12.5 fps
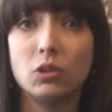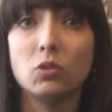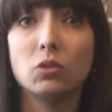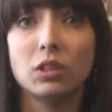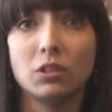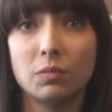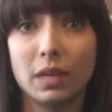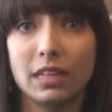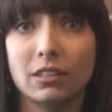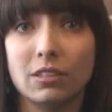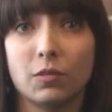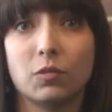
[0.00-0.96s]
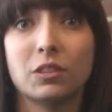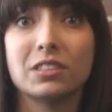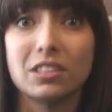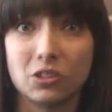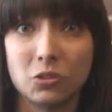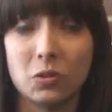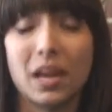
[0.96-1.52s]
you can make a difference
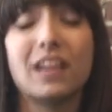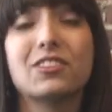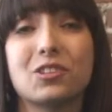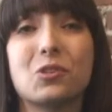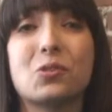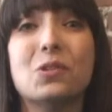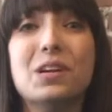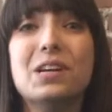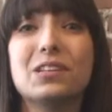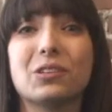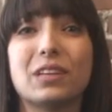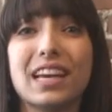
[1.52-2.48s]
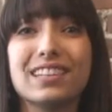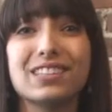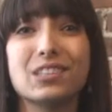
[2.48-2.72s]
and do that too. So get